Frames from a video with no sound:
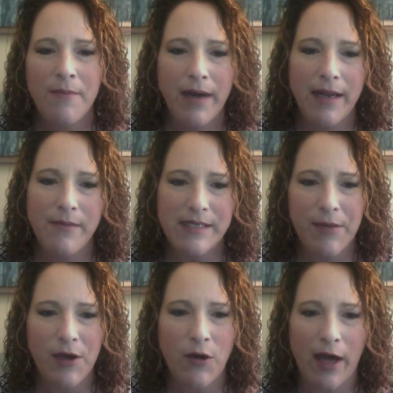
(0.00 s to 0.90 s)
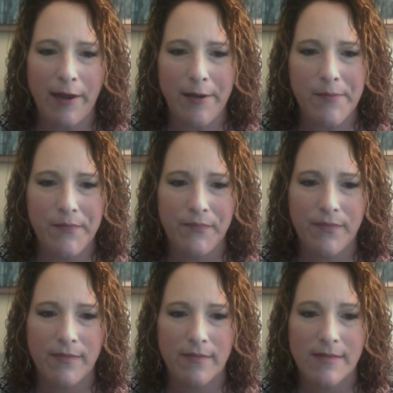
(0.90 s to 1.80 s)
My name is Debbie Goliley.
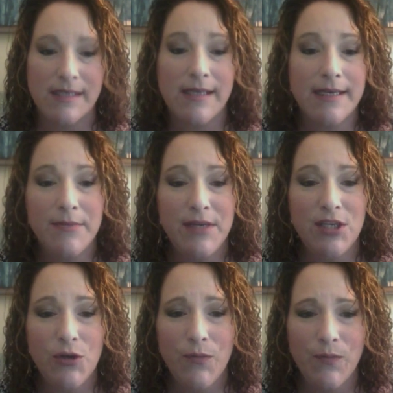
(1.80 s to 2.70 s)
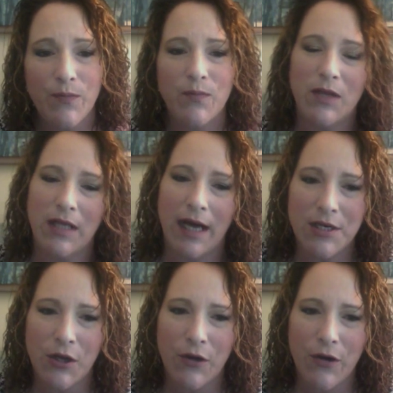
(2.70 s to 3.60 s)
It's nice to meet you. Glad
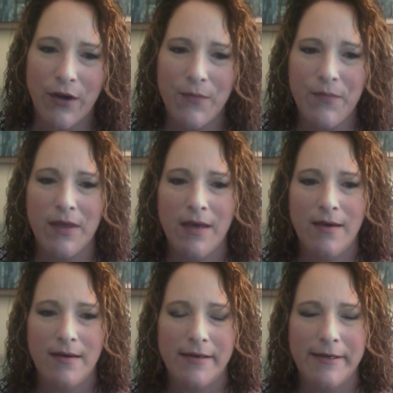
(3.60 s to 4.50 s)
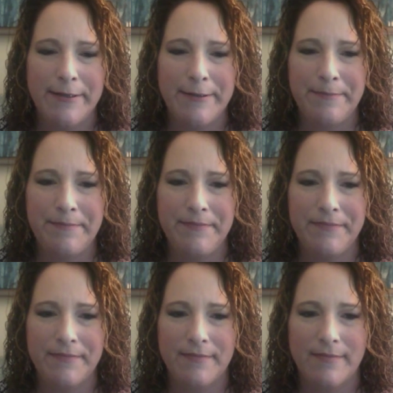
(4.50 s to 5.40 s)
y'all are here. Um,
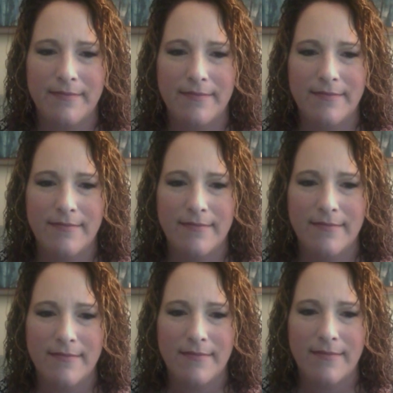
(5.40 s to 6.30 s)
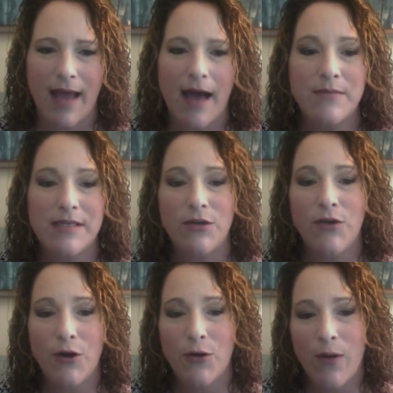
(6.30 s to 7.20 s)
I'm still
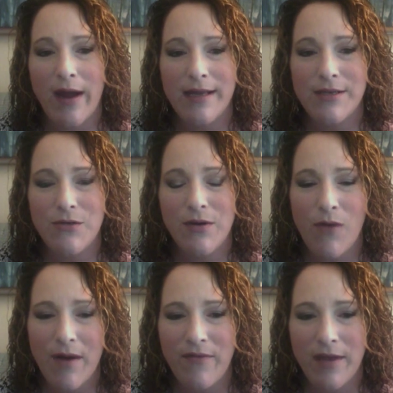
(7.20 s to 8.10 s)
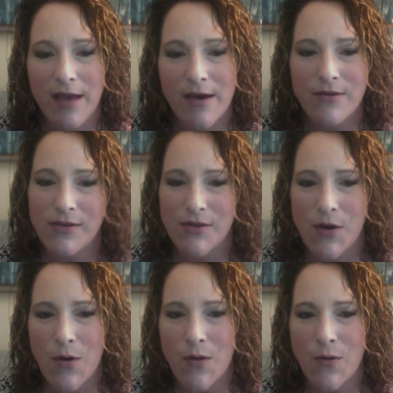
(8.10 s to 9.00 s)
not great at doing web videos,
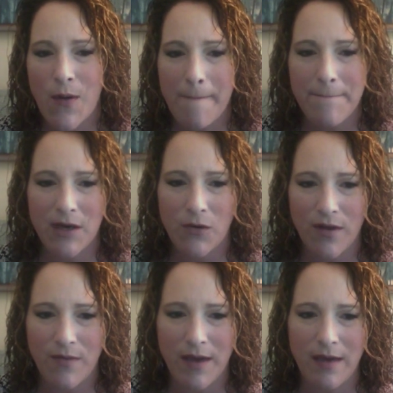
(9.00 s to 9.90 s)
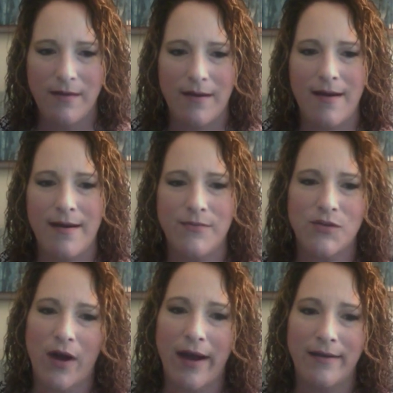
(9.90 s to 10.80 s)
so bear with me. I'm
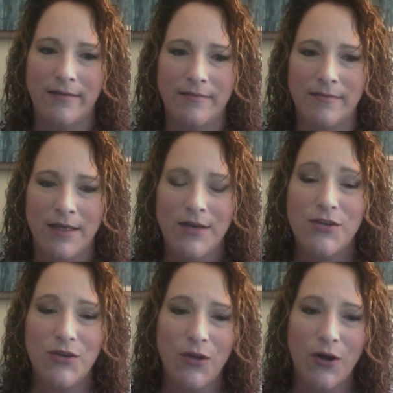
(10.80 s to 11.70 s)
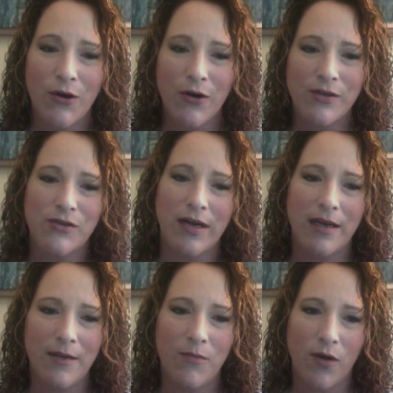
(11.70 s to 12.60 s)
trying to learn and trying to
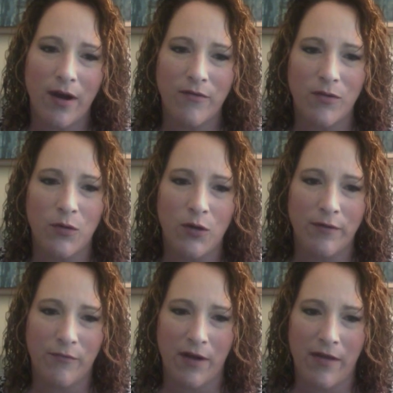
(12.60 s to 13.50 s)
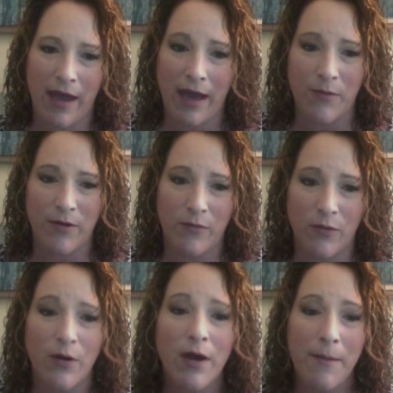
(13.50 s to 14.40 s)
get more comfortable in front of the camera.
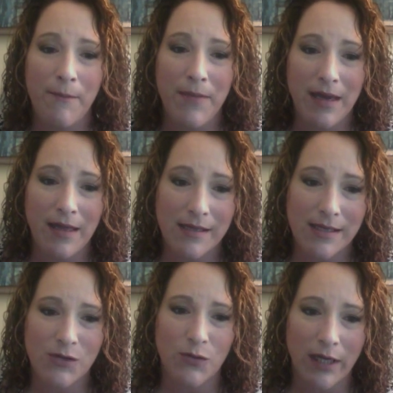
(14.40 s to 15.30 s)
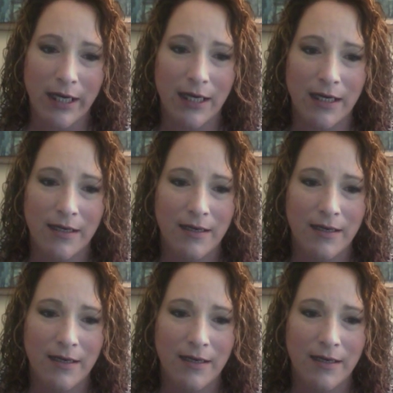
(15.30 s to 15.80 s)
For me, this is really a